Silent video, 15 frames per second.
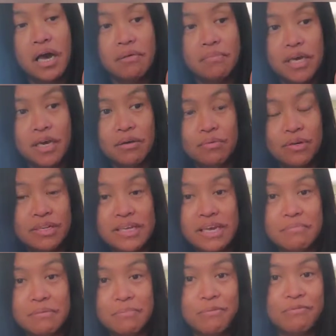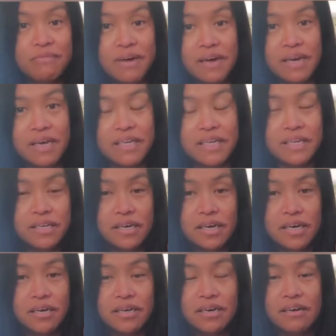it won't let me provide
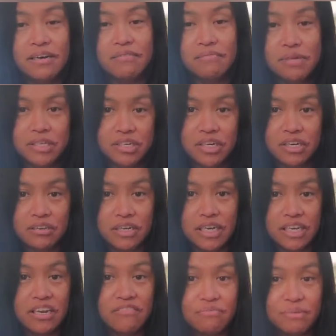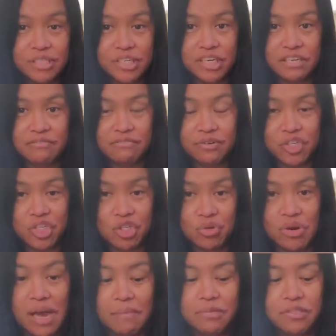enough material for
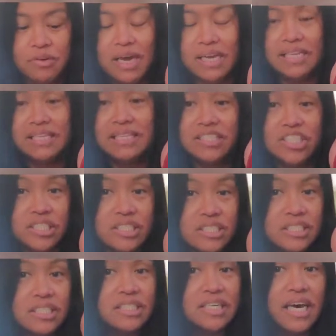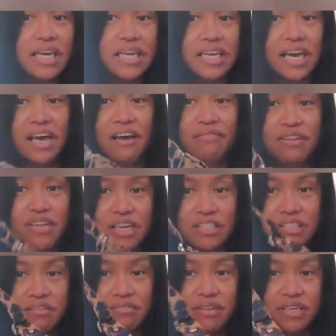strap. So I just decided I have
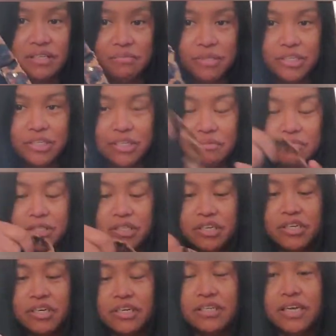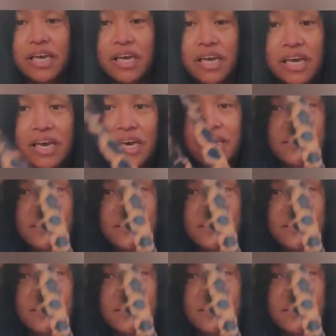lots of this material and